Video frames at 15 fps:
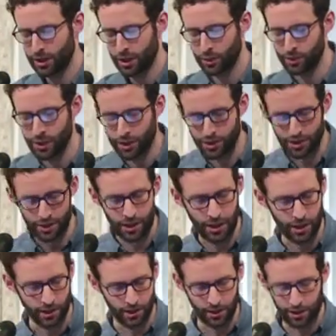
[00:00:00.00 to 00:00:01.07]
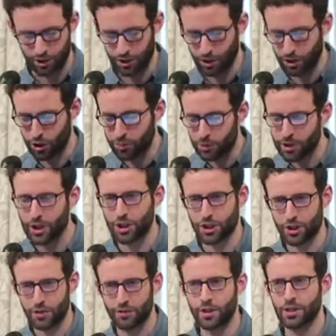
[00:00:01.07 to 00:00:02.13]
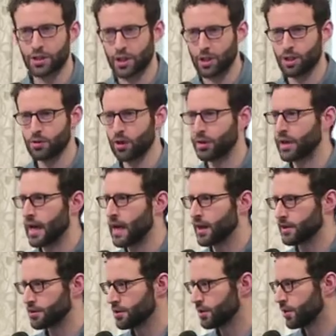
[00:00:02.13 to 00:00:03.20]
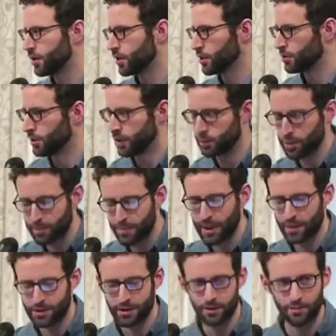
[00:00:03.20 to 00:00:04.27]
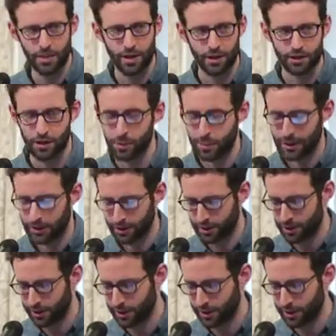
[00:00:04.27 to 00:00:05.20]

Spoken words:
And we understand that the accumulation of these kind of heroic acts are really what make us human.